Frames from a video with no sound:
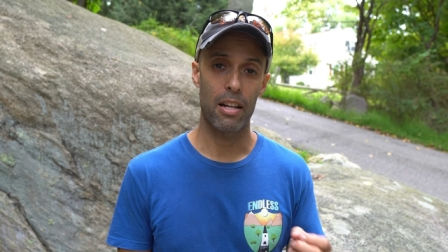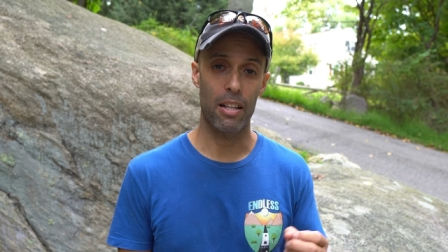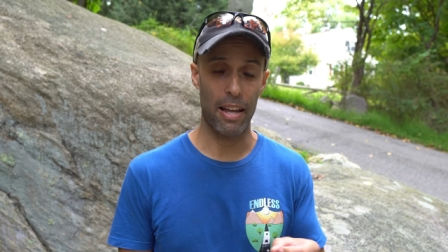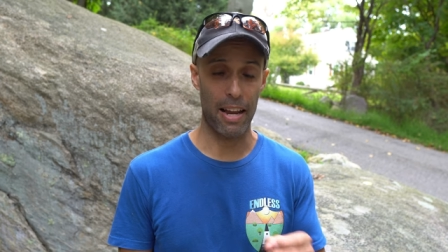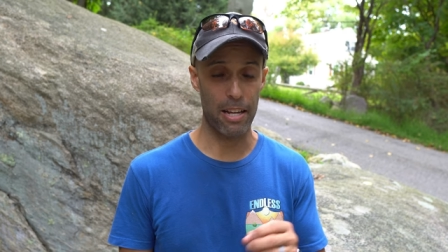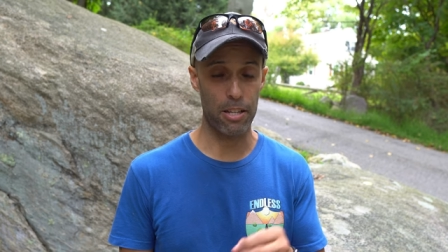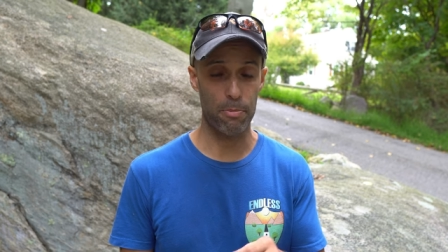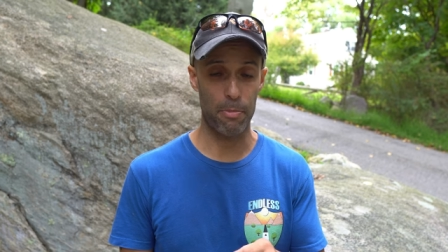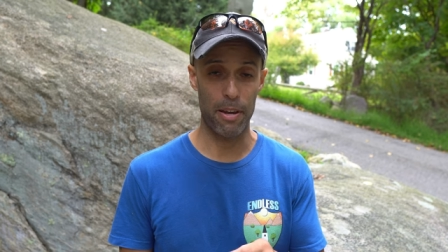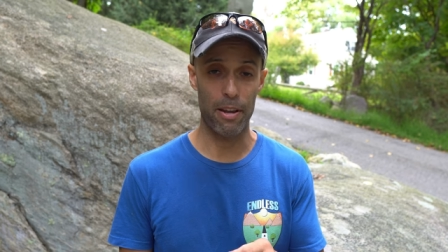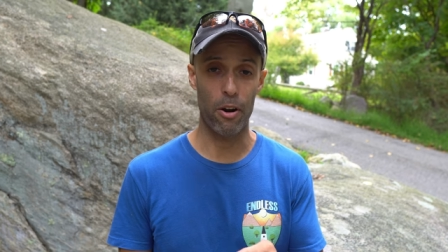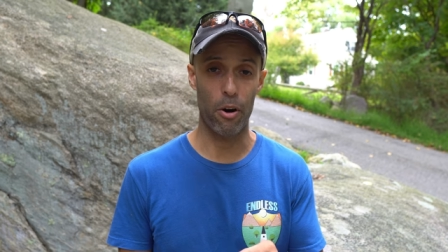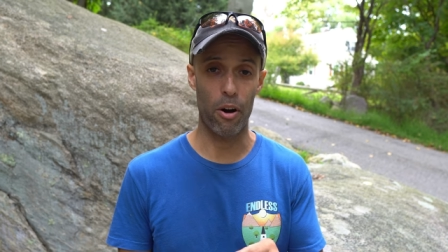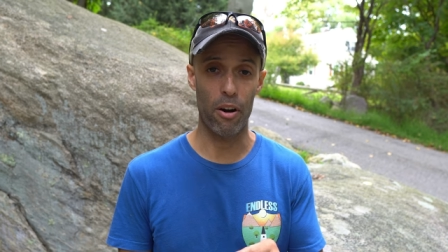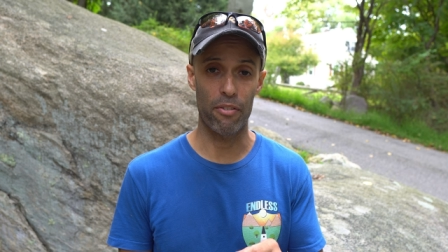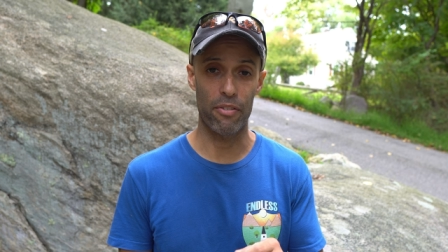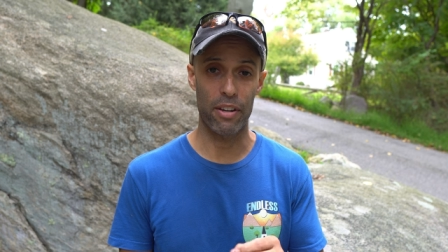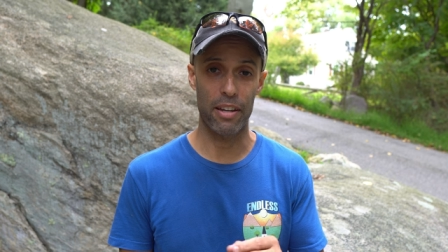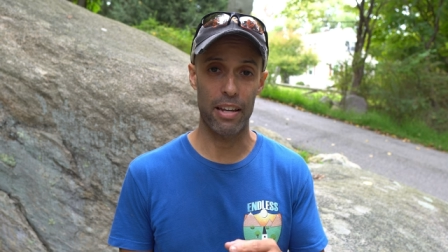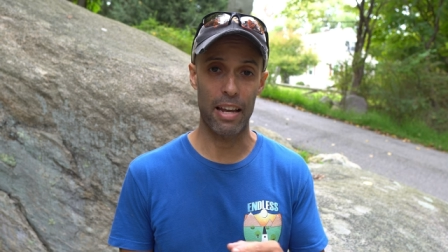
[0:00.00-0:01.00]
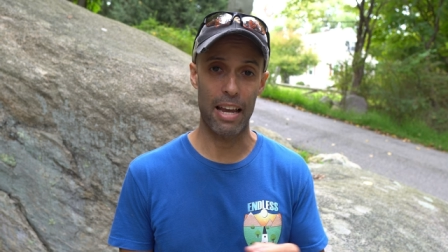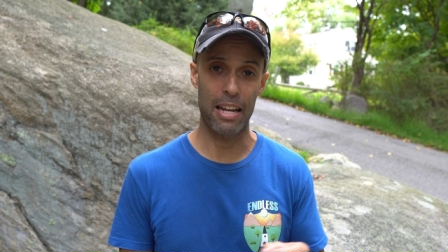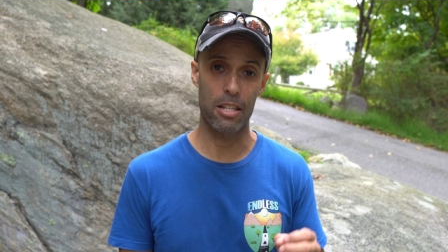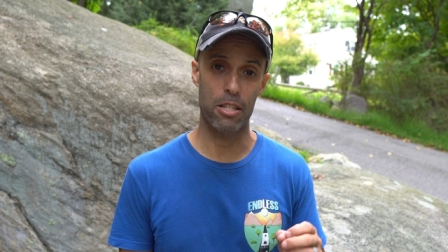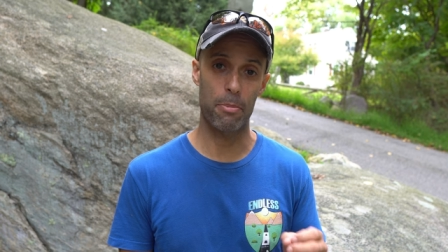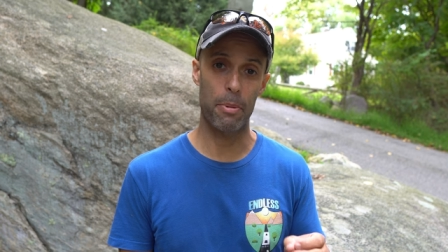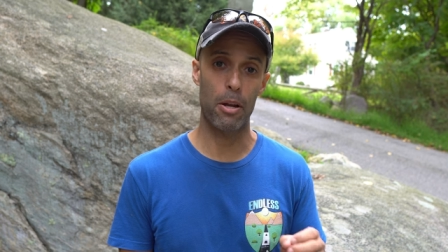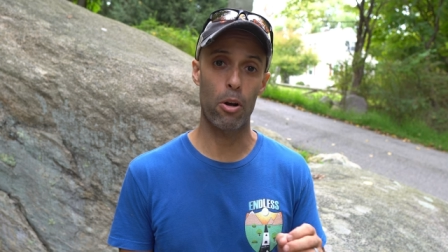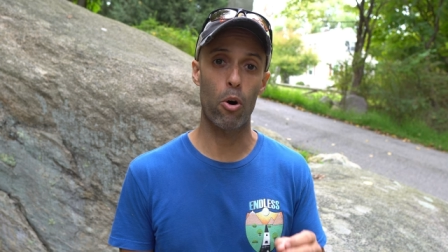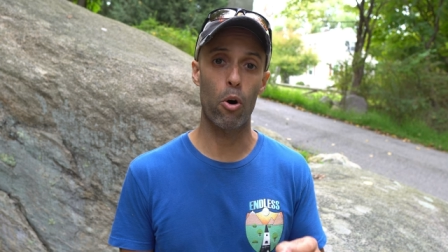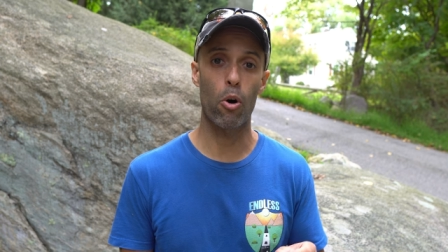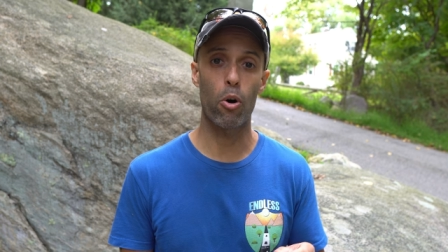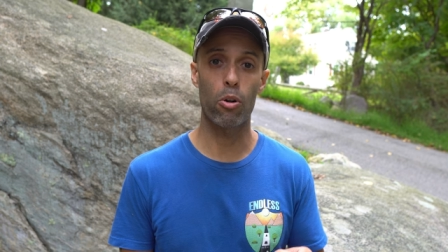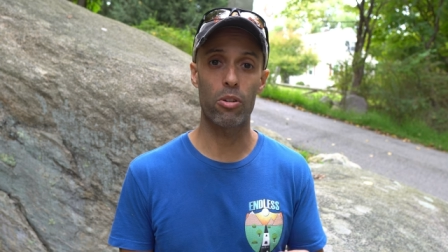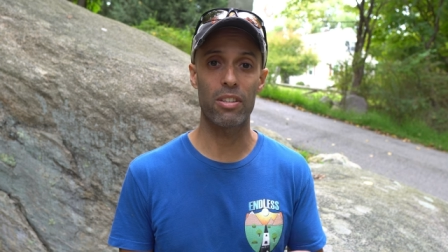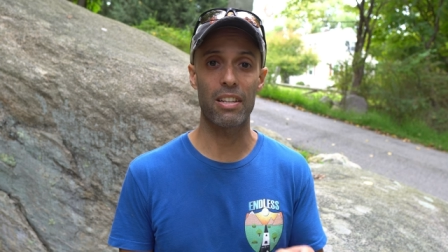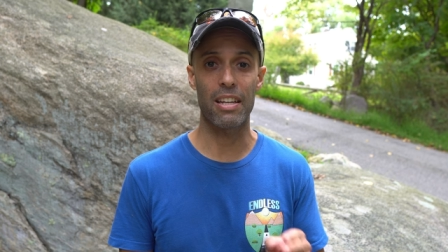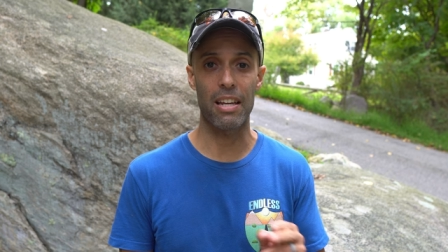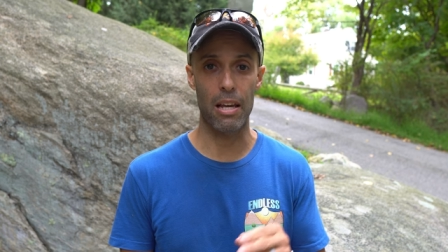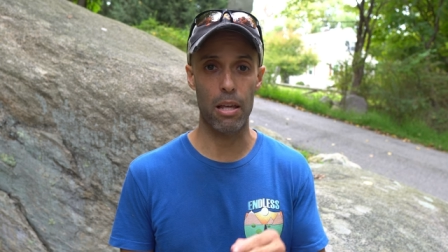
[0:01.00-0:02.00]
Class B RV, and it's gonna be
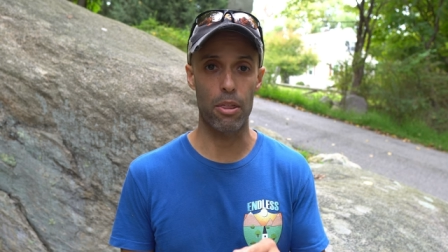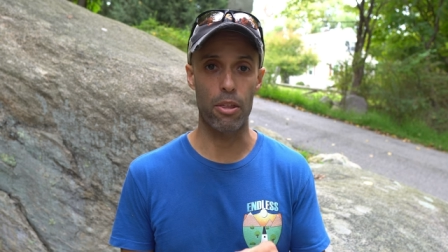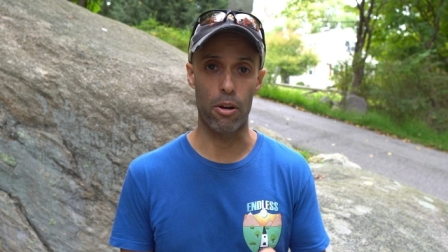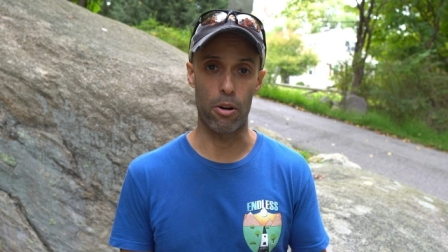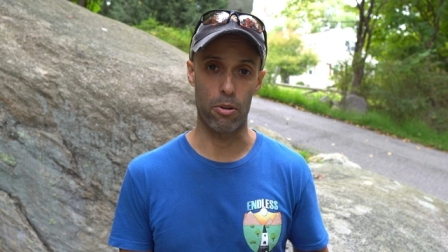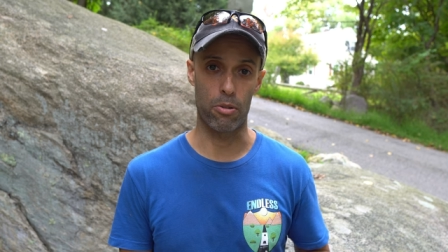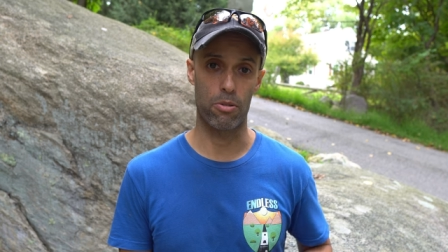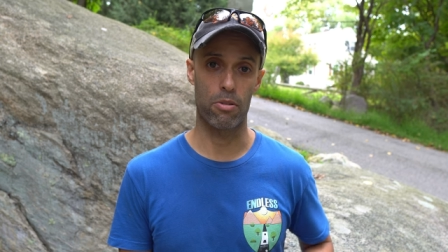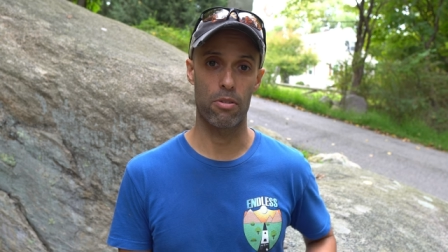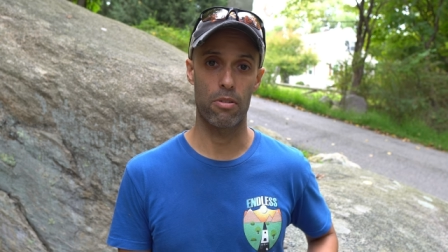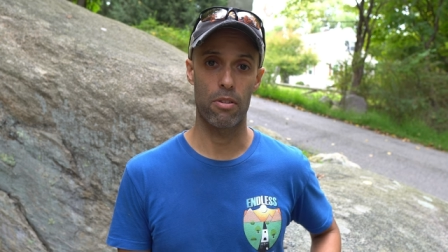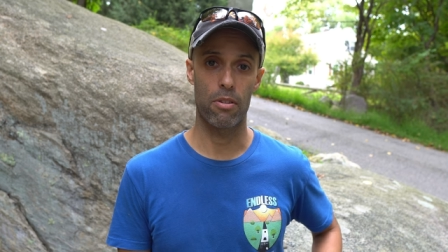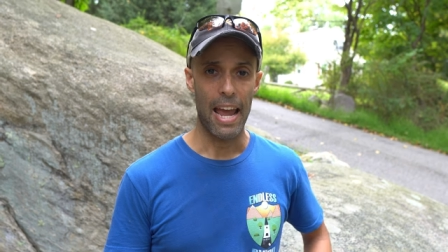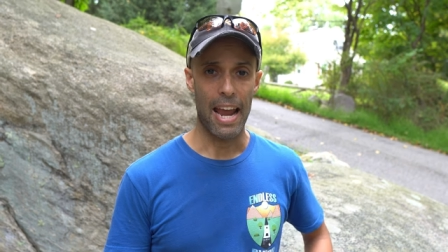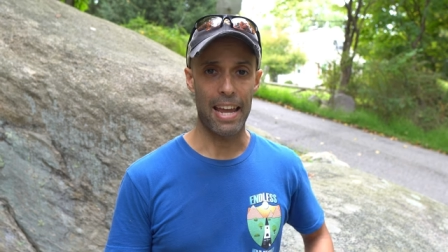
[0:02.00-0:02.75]
called the Ethos.